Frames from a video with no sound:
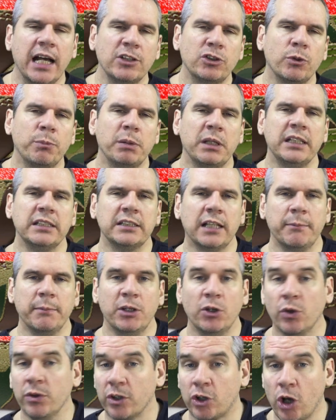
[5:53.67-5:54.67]
so please let me
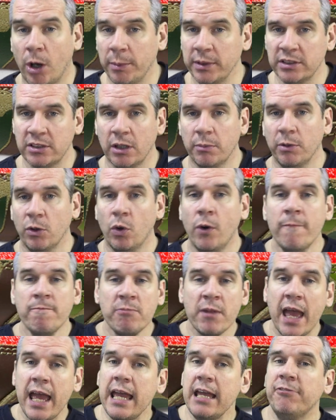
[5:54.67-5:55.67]
know in the comments down below
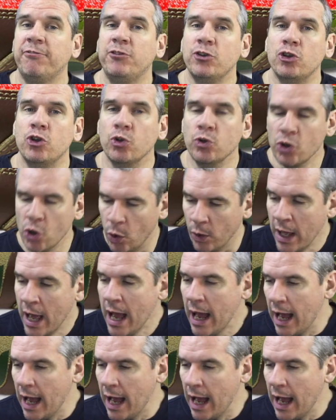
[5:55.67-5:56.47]
if you do know.